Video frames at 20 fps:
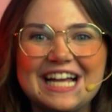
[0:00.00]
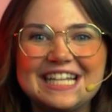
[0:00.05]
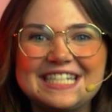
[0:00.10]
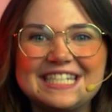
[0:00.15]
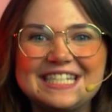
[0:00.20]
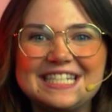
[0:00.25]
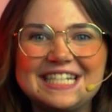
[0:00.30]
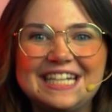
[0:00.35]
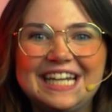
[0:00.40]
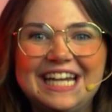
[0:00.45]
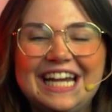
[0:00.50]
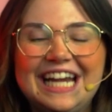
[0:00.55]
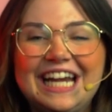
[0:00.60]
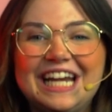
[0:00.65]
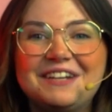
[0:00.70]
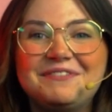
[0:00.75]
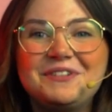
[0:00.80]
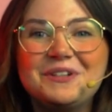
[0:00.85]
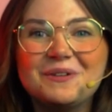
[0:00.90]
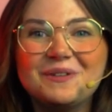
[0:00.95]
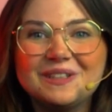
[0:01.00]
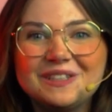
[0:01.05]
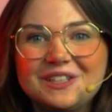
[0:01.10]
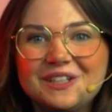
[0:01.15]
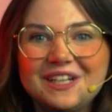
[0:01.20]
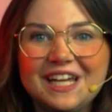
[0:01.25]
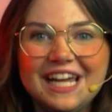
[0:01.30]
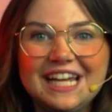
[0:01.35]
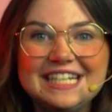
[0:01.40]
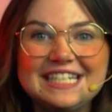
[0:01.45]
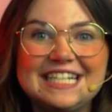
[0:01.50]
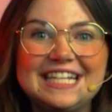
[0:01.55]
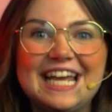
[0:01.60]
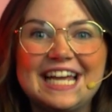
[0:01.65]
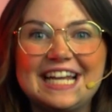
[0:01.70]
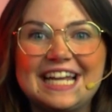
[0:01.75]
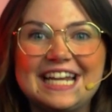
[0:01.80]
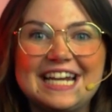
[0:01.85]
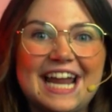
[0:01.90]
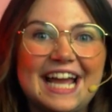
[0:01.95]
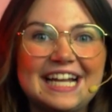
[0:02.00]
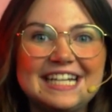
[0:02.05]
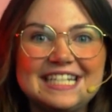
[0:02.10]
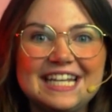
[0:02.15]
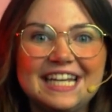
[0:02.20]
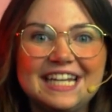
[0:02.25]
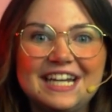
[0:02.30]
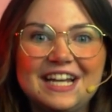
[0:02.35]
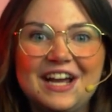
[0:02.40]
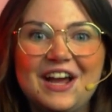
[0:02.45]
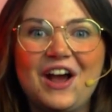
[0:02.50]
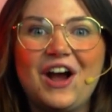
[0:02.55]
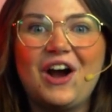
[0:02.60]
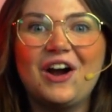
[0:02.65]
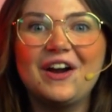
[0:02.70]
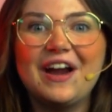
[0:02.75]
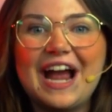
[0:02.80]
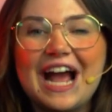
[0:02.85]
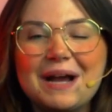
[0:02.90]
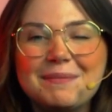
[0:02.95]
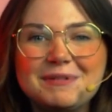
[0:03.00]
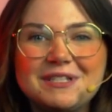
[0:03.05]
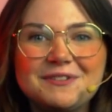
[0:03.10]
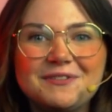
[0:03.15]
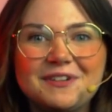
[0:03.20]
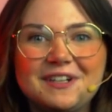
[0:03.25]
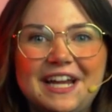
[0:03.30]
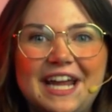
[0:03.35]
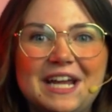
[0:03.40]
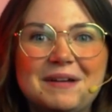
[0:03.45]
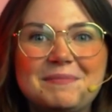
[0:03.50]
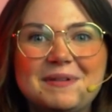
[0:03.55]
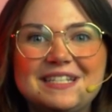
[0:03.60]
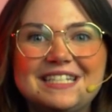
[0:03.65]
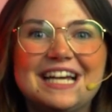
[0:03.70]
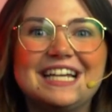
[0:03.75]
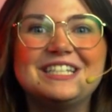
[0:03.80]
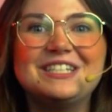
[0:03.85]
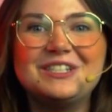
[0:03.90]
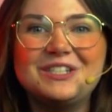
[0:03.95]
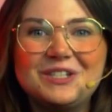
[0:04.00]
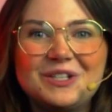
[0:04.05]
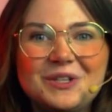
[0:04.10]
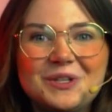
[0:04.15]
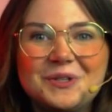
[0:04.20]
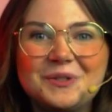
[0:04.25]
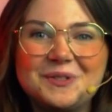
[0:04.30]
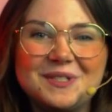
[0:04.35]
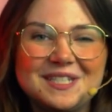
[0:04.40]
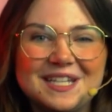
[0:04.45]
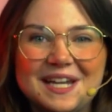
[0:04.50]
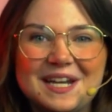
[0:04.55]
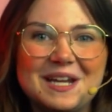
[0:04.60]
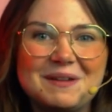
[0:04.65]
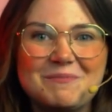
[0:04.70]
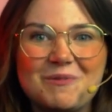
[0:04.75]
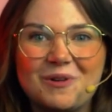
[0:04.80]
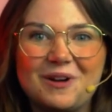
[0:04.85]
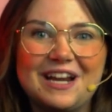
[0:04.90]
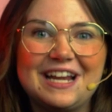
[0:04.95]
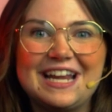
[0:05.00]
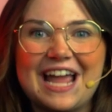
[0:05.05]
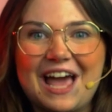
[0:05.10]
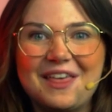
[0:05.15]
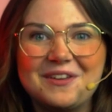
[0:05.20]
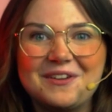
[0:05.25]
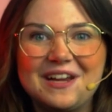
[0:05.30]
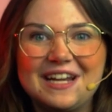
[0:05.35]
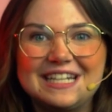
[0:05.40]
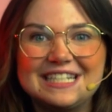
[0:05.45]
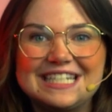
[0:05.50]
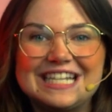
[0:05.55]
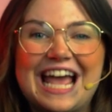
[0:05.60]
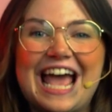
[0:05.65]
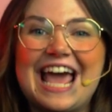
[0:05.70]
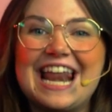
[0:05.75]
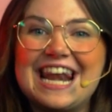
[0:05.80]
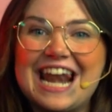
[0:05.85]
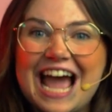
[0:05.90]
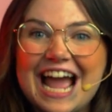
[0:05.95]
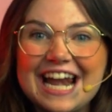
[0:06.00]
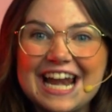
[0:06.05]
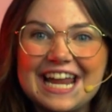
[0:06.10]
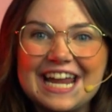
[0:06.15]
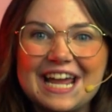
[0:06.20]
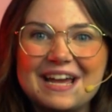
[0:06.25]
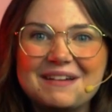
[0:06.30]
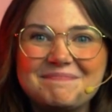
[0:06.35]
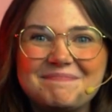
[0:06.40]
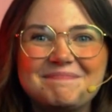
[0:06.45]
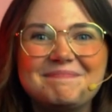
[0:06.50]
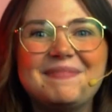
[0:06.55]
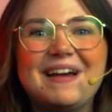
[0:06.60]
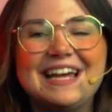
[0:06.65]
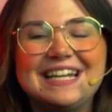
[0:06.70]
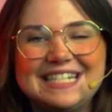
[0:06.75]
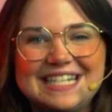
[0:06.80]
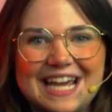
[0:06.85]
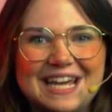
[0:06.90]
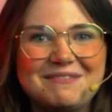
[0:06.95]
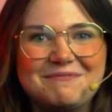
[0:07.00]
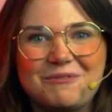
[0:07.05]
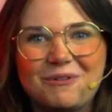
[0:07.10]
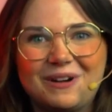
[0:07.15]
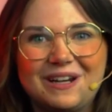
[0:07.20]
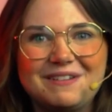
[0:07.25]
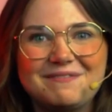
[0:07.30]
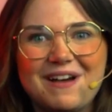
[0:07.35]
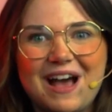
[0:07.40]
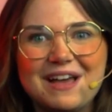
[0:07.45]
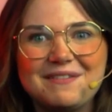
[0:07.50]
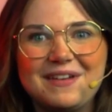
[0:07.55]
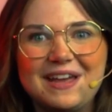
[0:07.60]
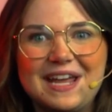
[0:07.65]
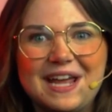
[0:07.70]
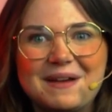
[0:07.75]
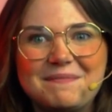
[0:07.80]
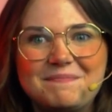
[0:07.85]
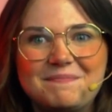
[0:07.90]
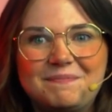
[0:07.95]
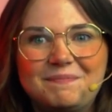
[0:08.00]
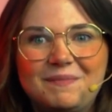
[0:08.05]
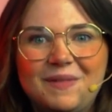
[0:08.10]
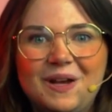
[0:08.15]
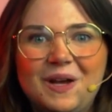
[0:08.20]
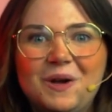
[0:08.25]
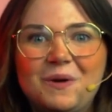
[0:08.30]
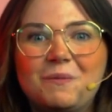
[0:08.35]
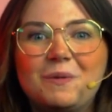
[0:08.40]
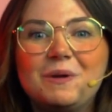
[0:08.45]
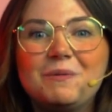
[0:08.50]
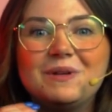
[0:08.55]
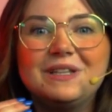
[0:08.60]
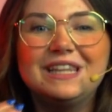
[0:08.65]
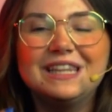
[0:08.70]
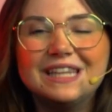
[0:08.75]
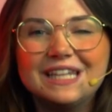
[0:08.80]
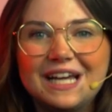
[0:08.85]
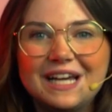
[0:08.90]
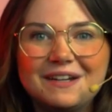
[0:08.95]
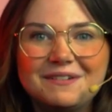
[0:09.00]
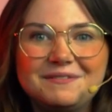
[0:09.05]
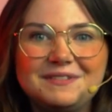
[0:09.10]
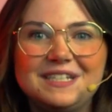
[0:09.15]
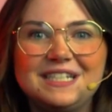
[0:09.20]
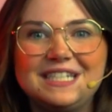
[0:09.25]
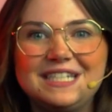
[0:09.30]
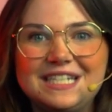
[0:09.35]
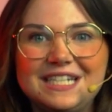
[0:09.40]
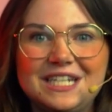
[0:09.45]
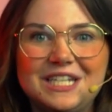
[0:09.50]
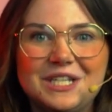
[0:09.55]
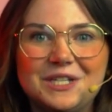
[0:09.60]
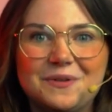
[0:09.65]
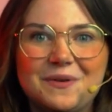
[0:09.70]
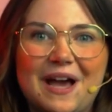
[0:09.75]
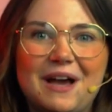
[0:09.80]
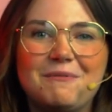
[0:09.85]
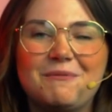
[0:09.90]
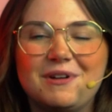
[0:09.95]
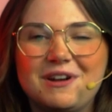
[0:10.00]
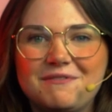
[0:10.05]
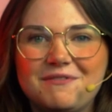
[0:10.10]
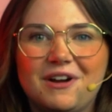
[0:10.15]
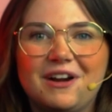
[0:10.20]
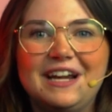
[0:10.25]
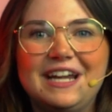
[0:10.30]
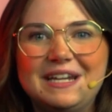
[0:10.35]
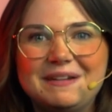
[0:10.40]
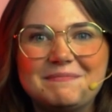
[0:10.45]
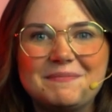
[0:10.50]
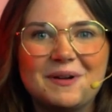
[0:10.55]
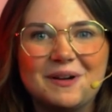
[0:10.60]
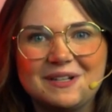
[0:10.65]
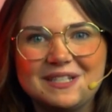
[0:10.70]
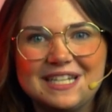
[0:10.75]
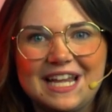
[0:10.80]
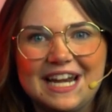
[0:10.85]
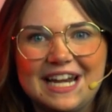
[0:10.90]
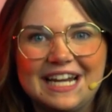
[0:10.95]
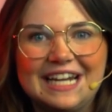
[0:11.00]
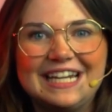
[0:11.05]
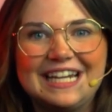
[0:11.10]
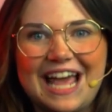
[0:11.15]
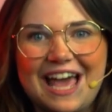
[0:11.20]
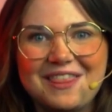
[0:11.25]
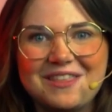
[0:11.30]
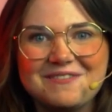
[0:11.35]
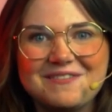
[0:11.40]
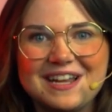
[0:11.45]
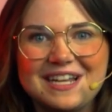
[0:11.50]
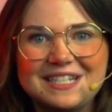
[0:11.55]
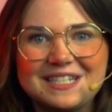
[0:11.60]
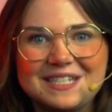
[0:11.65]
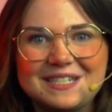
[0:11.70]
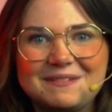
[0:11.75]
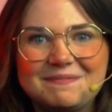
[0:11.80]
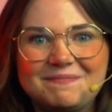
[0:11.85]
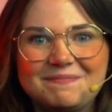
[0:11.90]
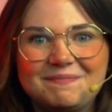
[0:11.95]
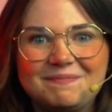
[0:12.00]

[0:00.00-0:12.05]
us. If you are looking to get connected, our Abbotsford campus has two Sunday morning gatherings at 9 a.m. and 10:45 a.m we would love to see you at one of our in person gatherings.